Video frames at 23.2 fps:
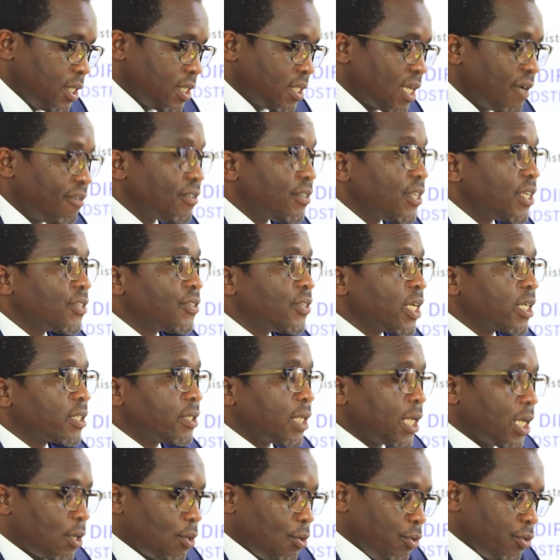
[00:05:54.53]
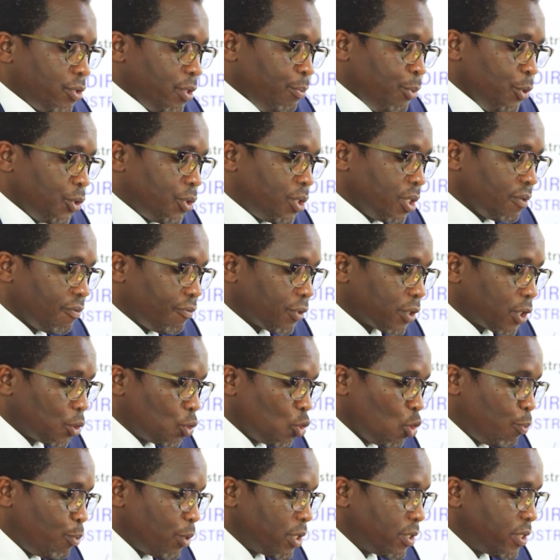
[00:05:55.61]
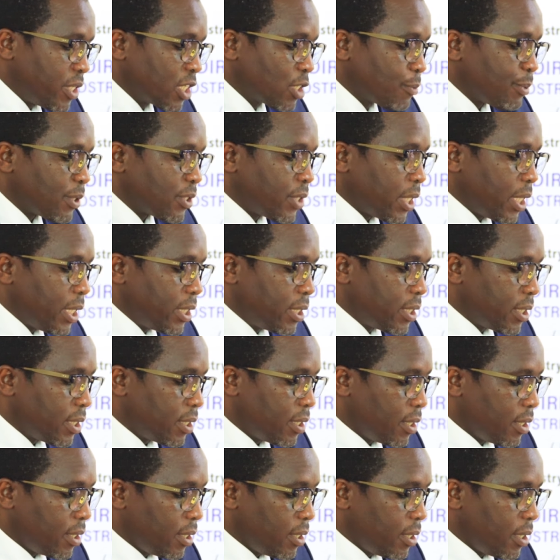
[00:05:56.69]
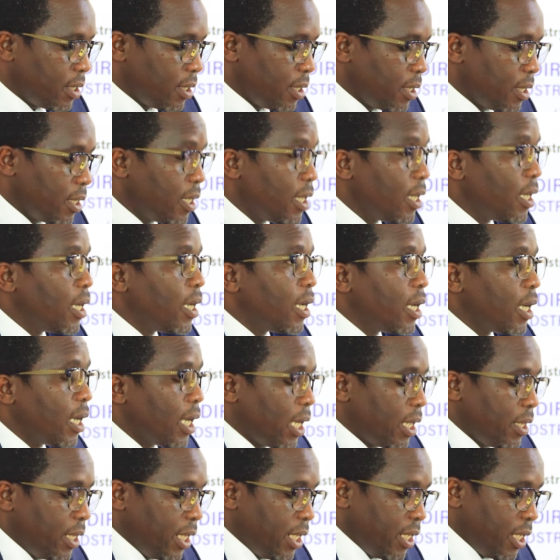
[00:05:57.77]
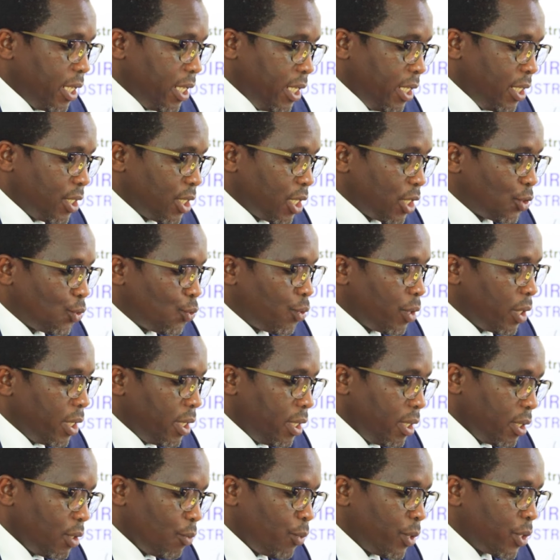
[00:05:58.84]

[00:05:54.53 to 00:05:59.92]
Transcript: the services sector contributing 42.6%, and then the industry,